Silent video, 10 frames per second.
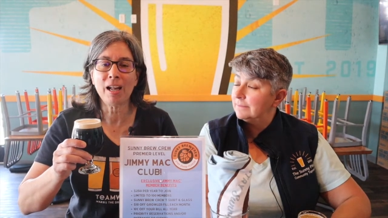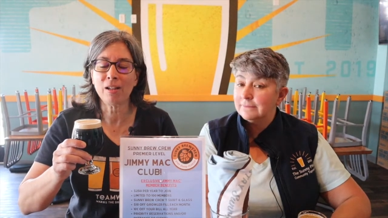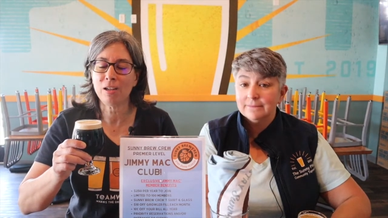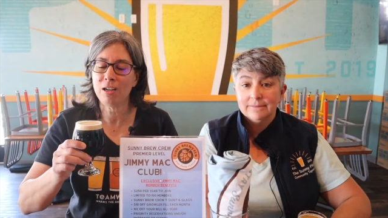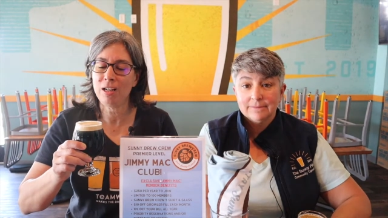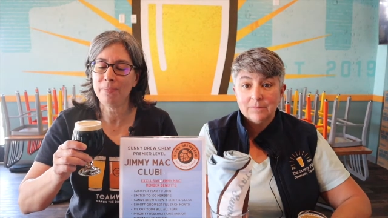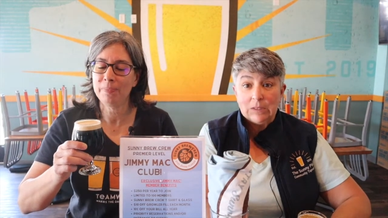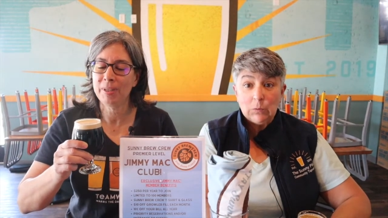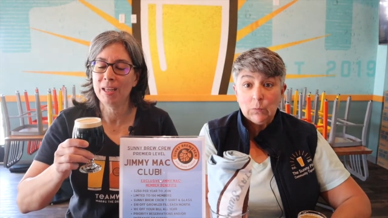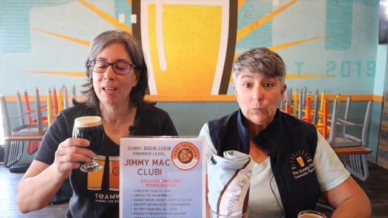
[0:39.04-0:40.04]
Speaker 1: alcohol
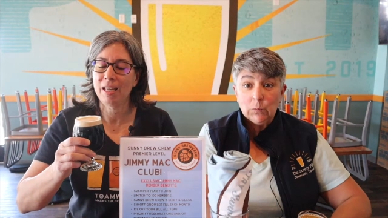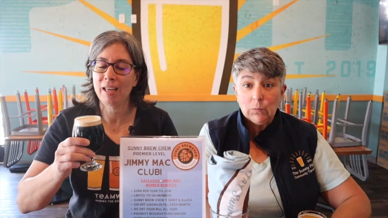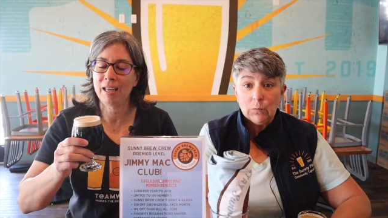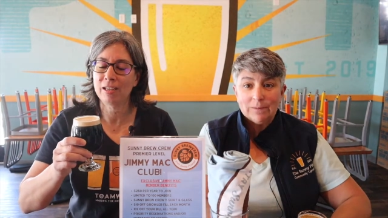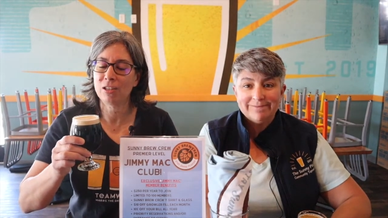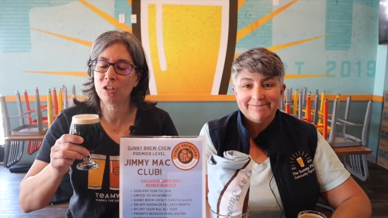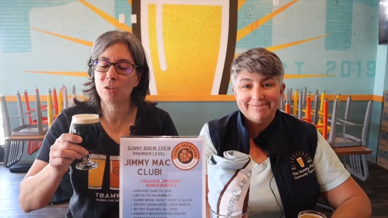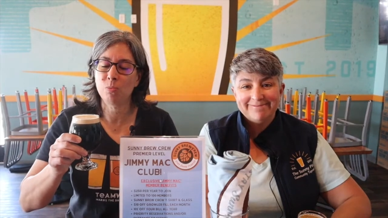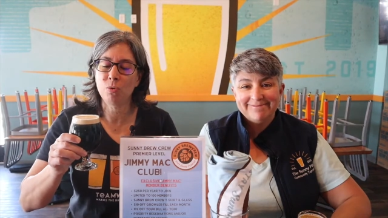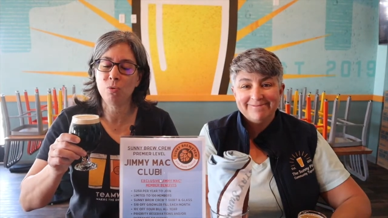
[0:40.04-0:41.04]
and
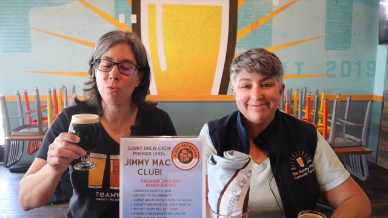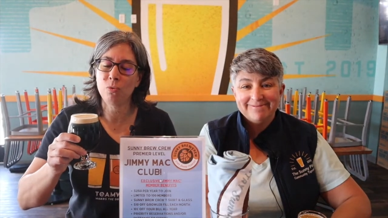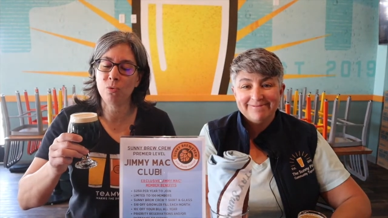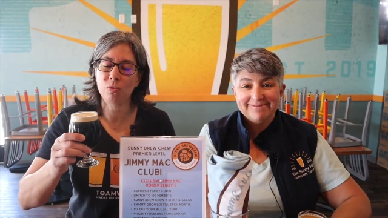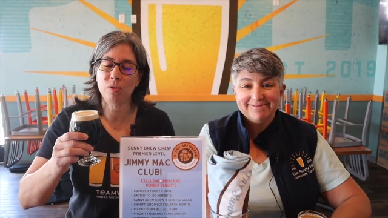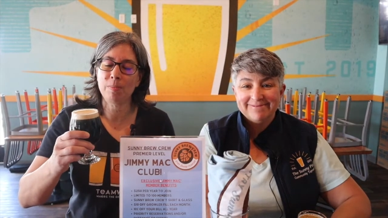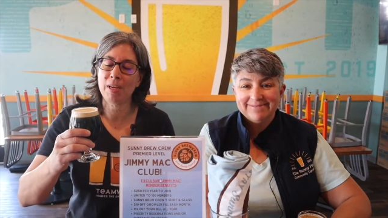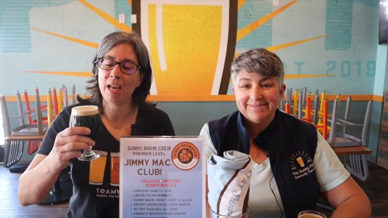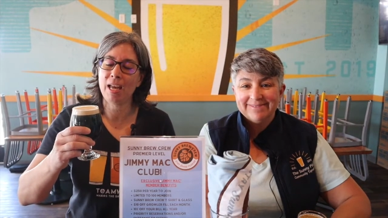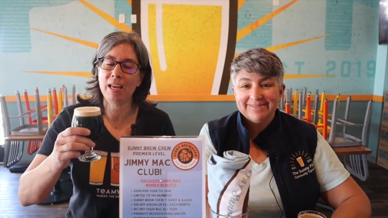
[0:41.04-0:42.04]
just smooth,
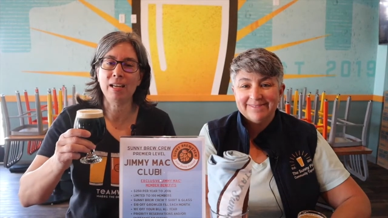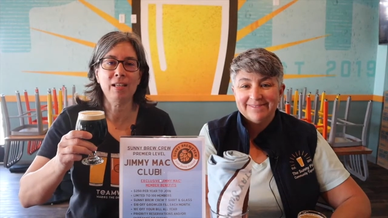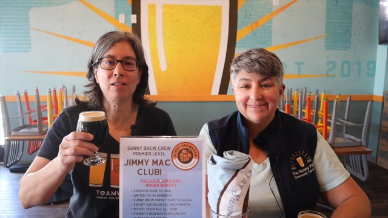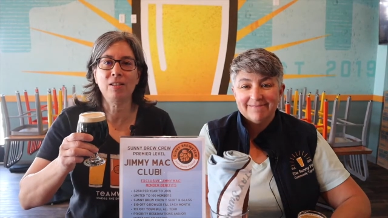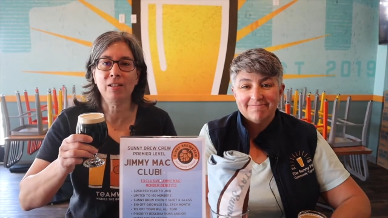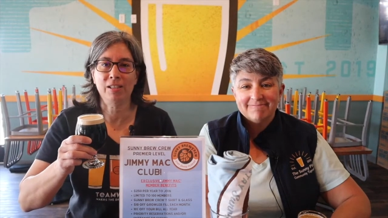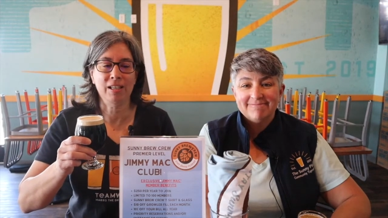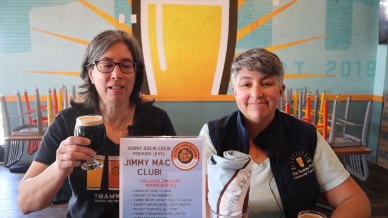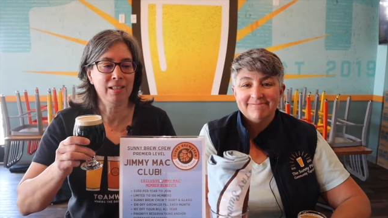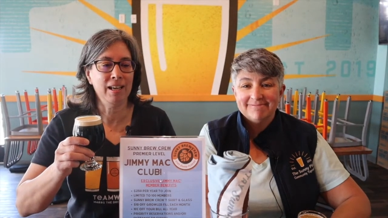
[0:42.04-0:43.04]
creamy head. It's
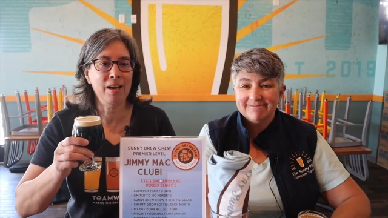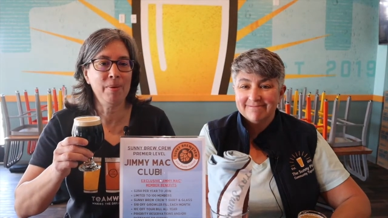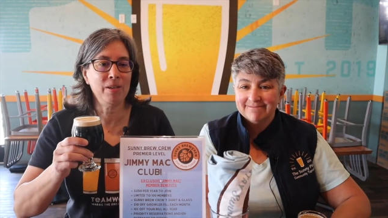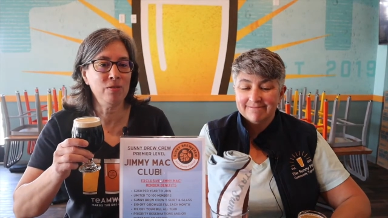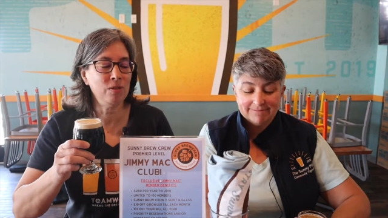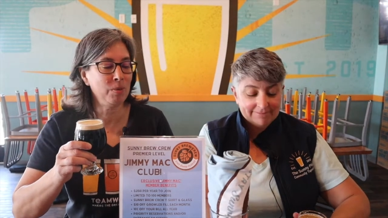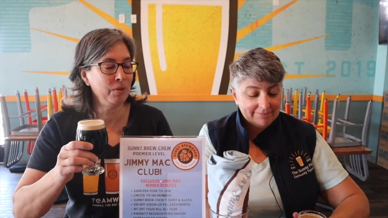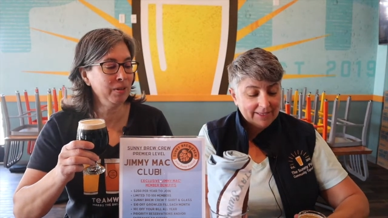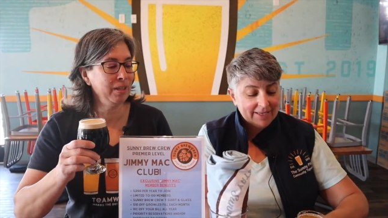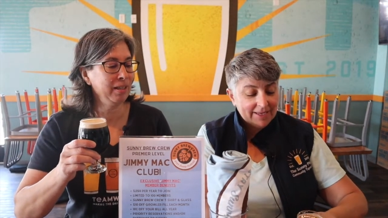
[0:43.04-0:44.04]
delicious. How about you,
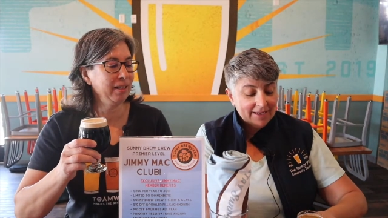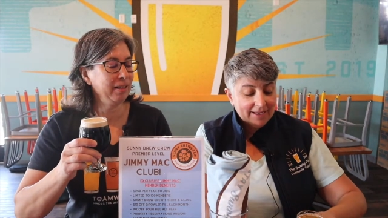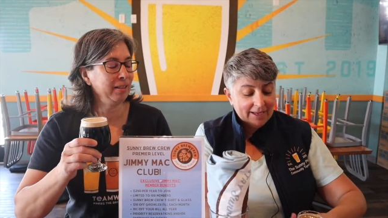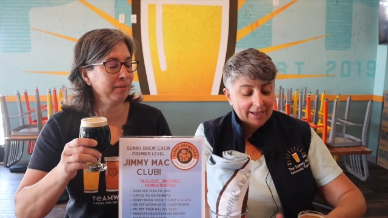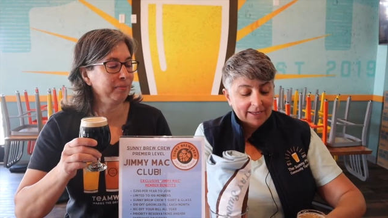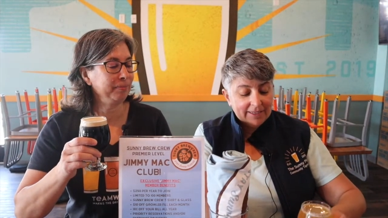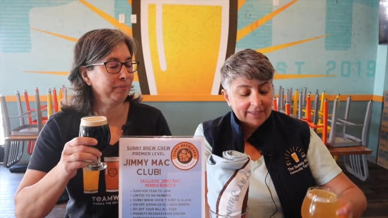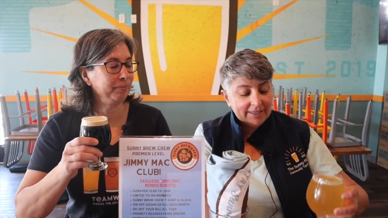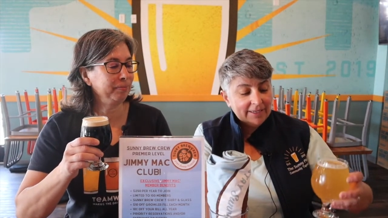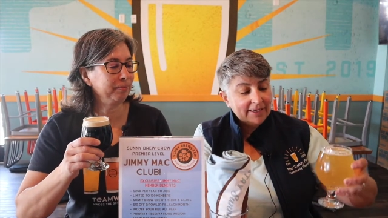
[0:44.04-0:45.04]
Simone?
Speaker 2: I
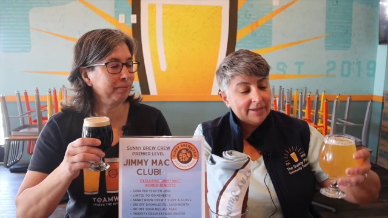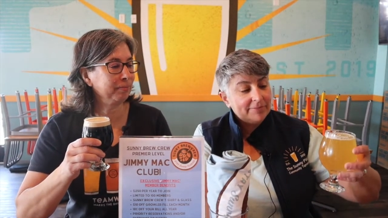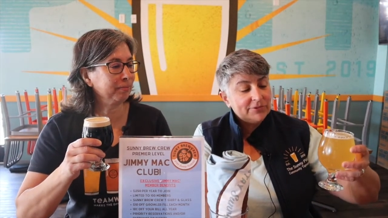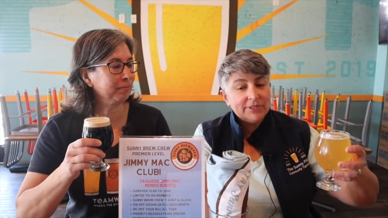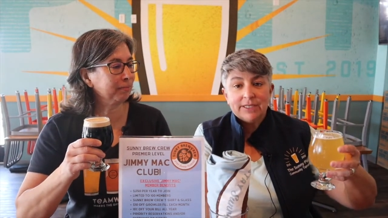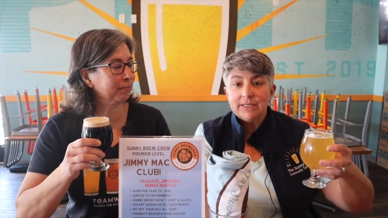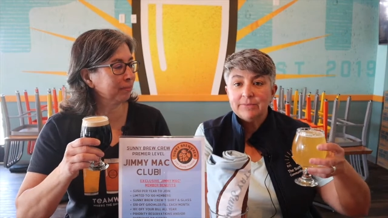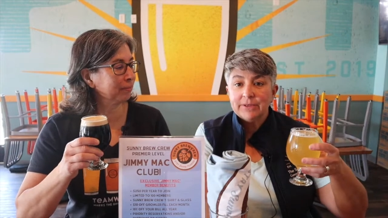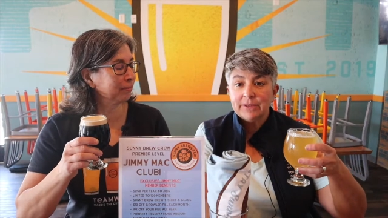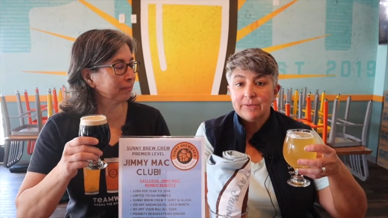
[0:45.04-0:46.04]
am drinking a
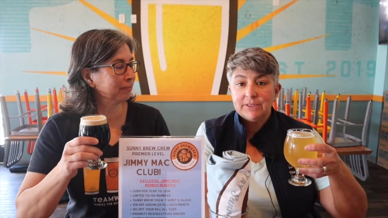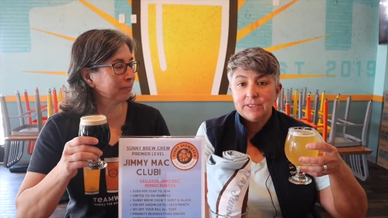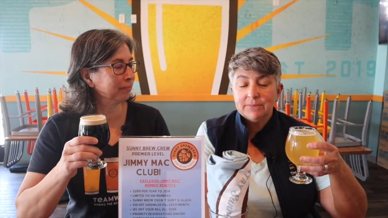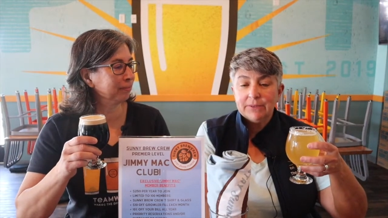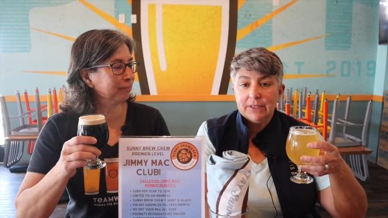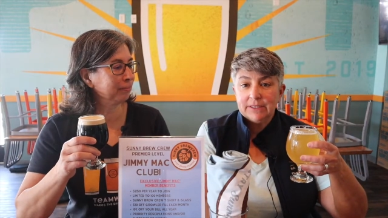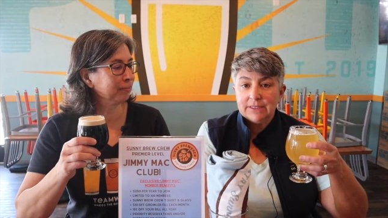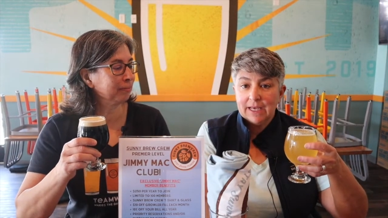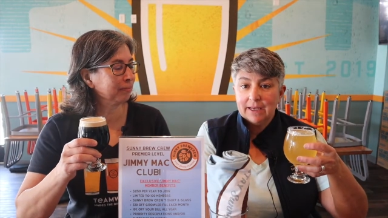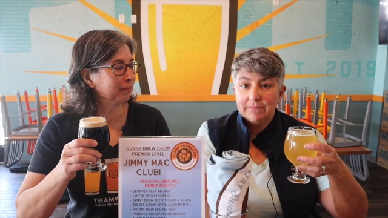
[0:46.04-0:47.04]
beer that we just put on
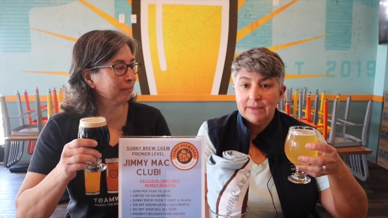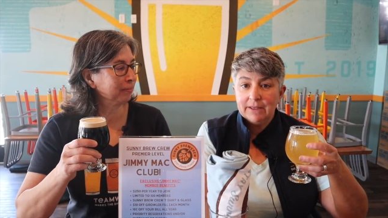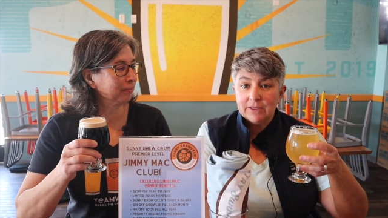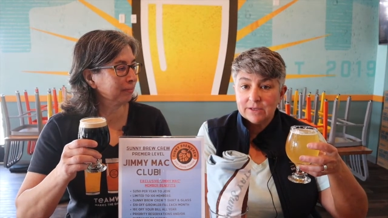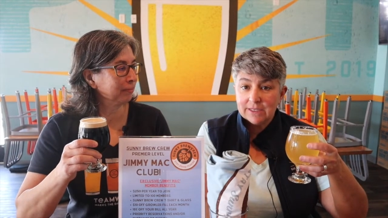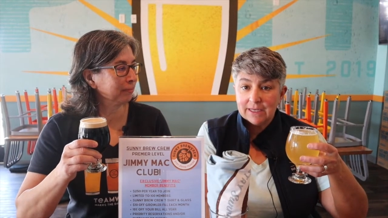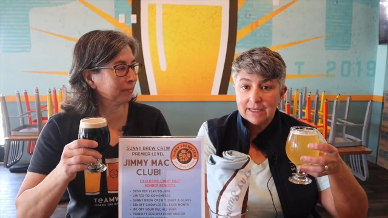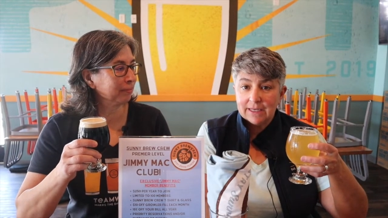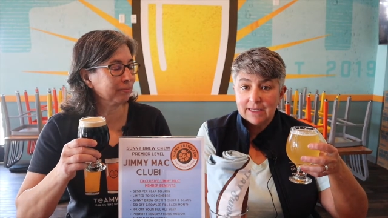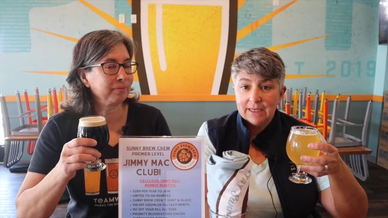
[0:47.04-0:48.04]
tap the other
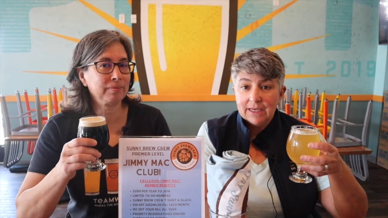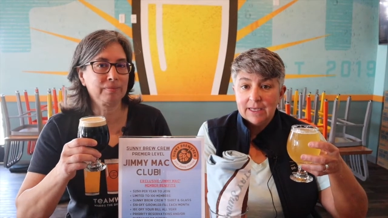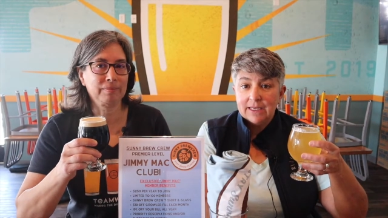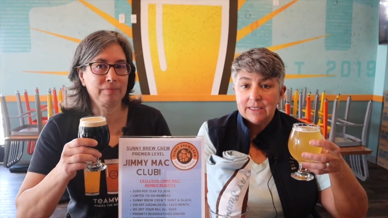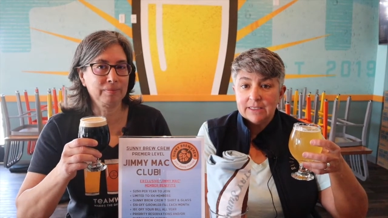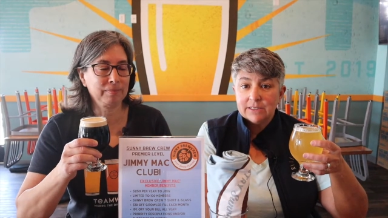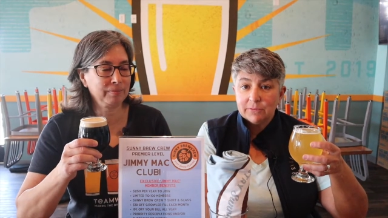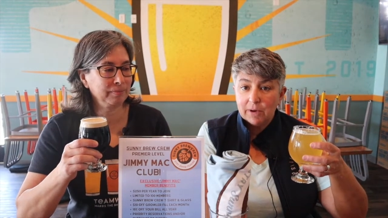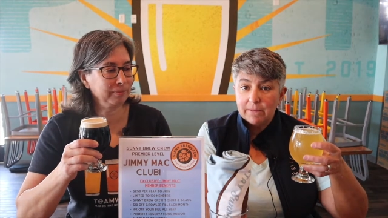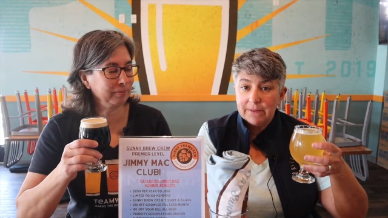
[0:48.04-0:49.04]
day. It is
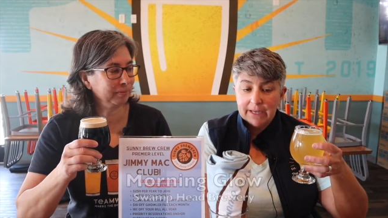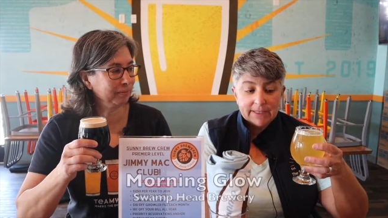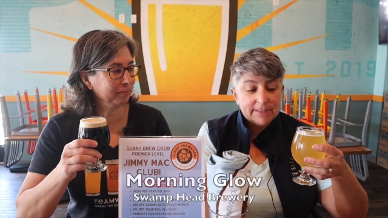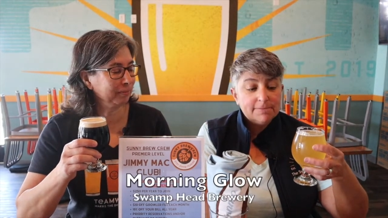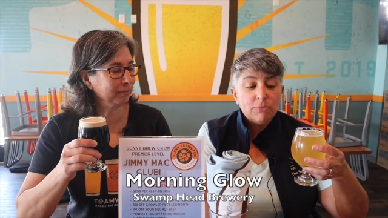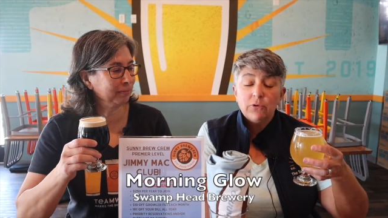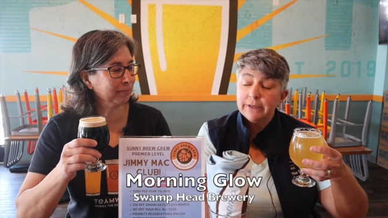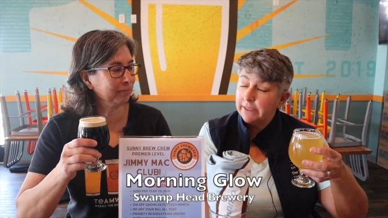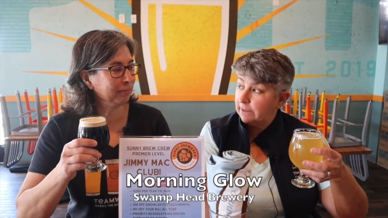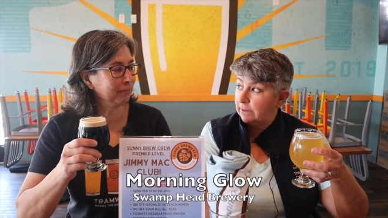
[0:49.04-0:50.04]
Swamp Head's
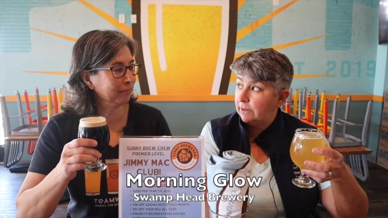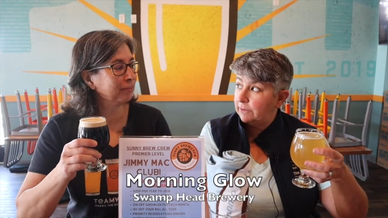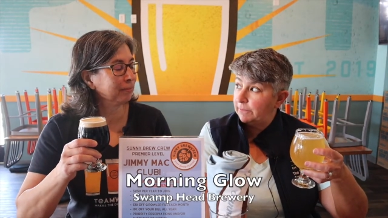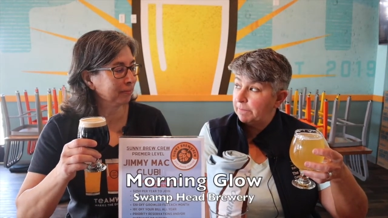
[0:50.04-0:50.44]
Morning Glow,